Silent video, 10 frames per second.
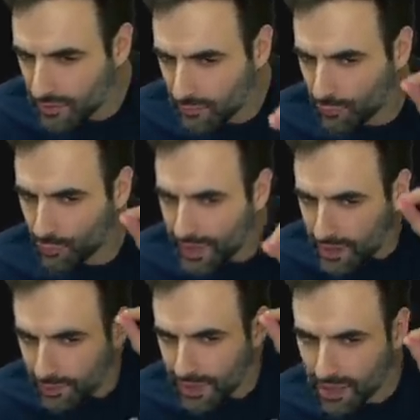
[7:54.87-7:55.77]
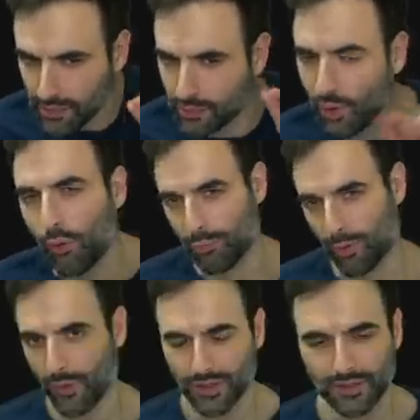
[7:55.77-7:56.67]
really, really low
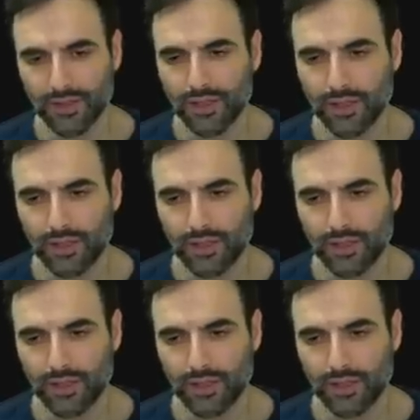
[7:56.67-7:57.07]
point?